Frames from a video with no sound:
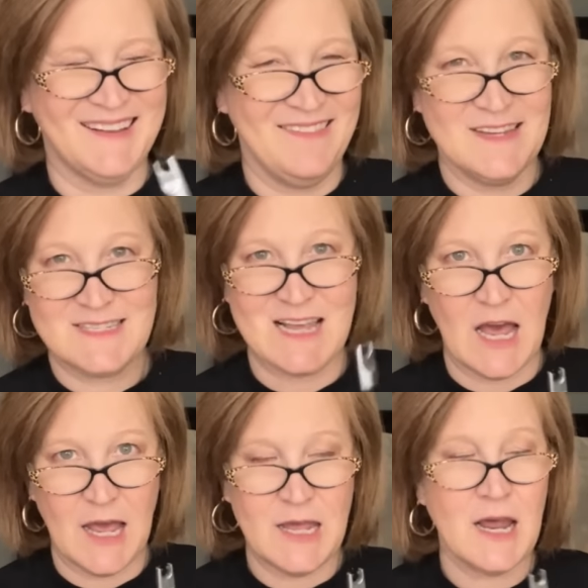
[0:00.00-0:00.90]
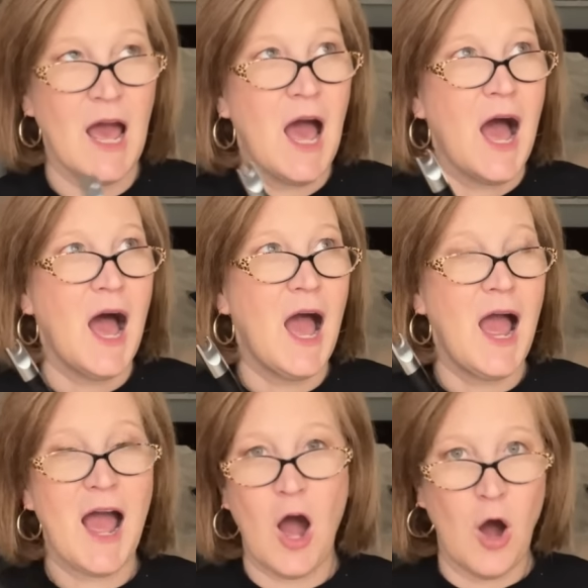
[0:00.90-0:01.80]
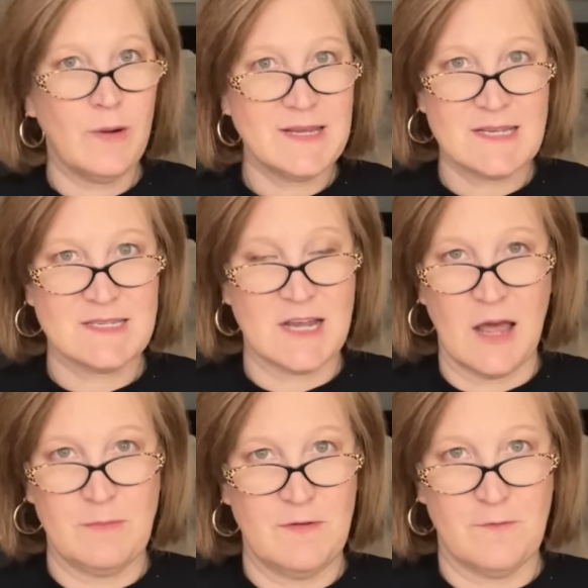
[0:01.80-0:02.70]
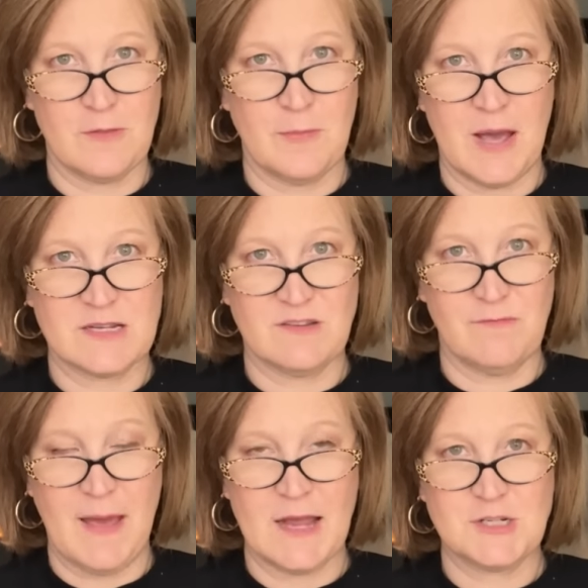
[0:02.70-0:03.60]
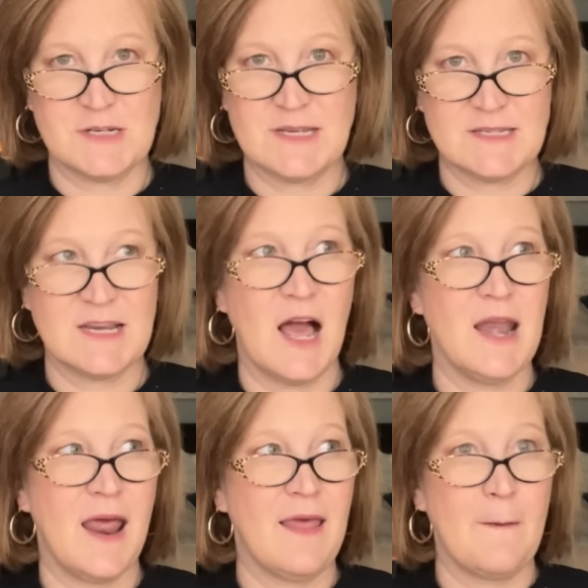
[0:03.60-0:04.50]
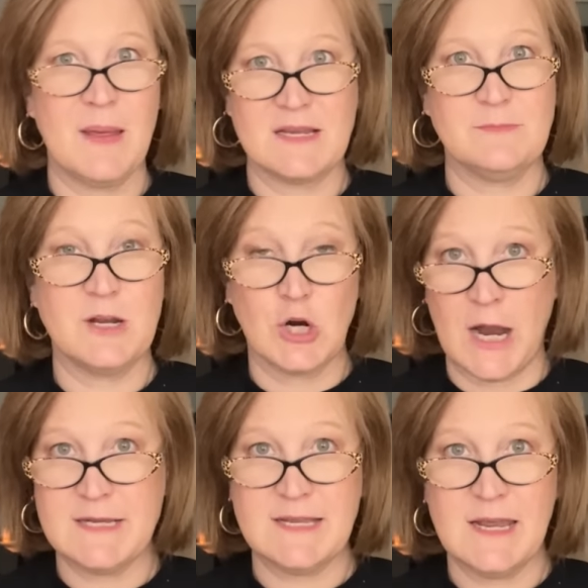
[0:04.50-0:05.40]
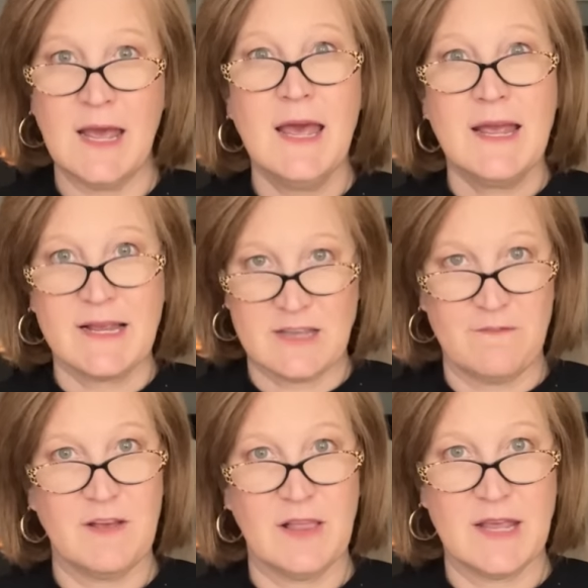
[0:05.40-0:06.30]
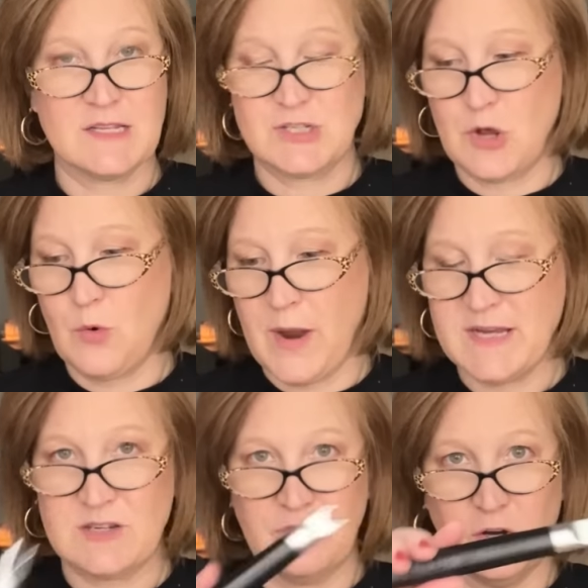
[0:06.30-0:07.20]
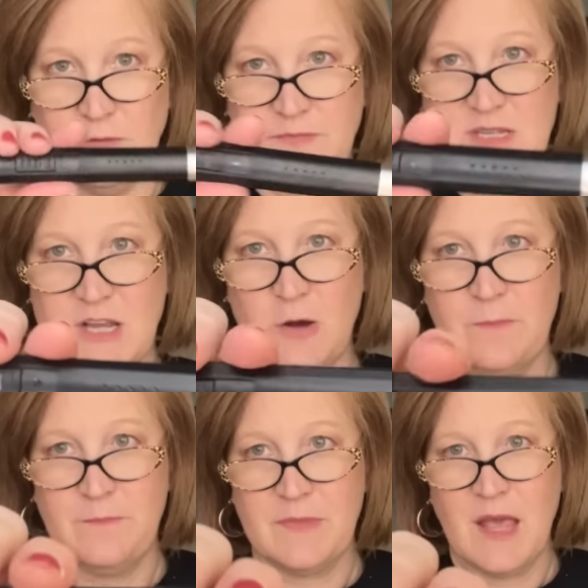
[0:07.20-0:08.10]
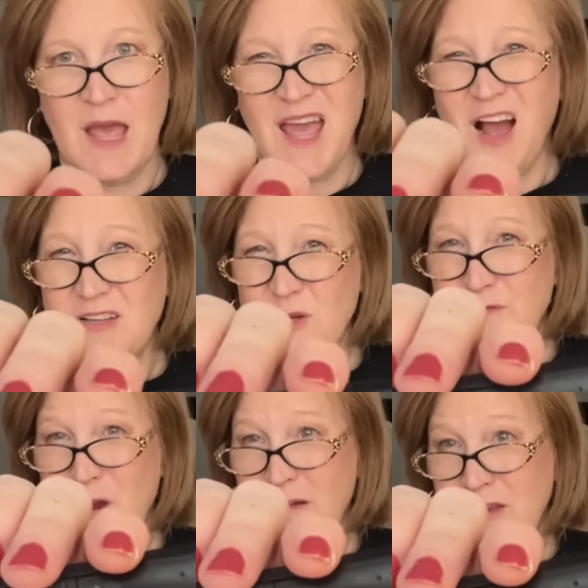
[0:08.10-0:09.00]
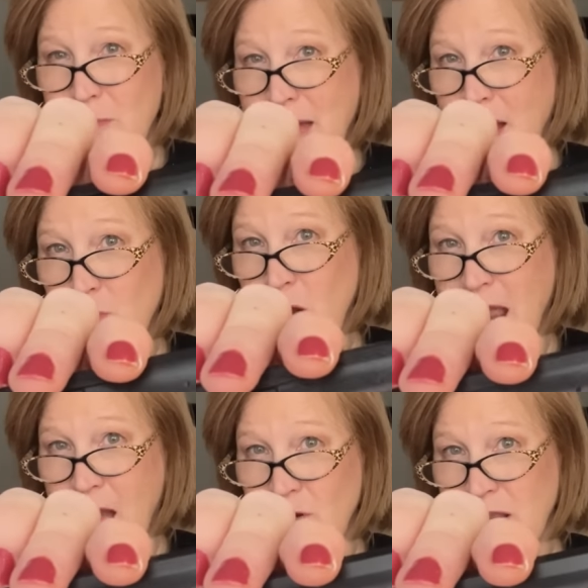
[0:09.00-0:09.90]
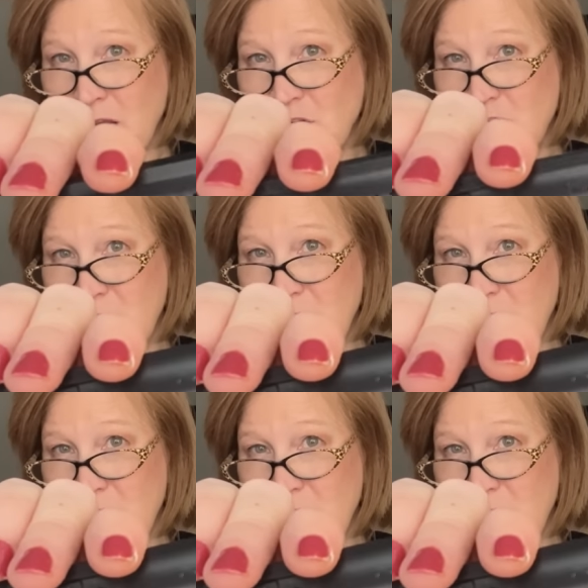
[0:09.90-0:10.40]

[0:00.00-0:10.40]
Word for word: on the side, always is done before the box of matches is done. And that makes me crazy because I feel like it's so wasteful. So also if you're having a power outage,